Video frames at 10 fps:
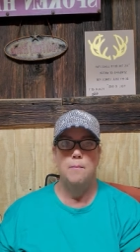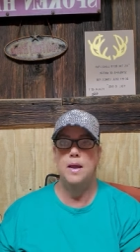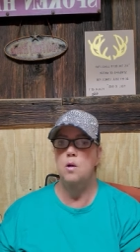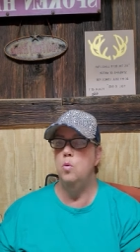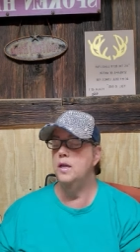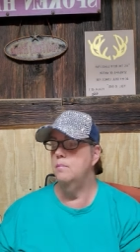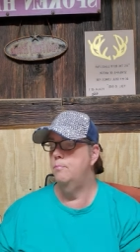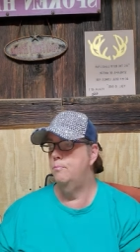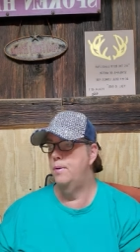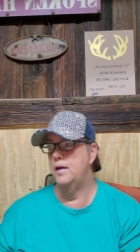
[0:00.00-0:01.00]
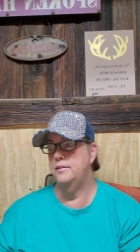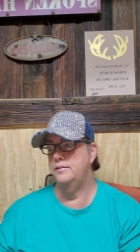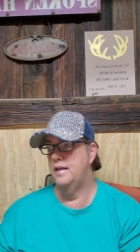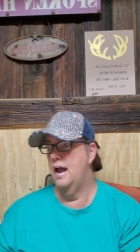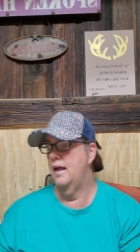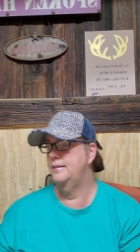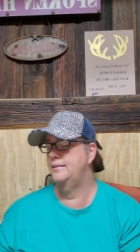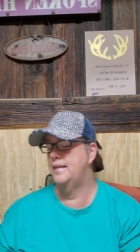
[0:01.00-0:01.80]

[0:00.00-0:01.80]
And we could bust that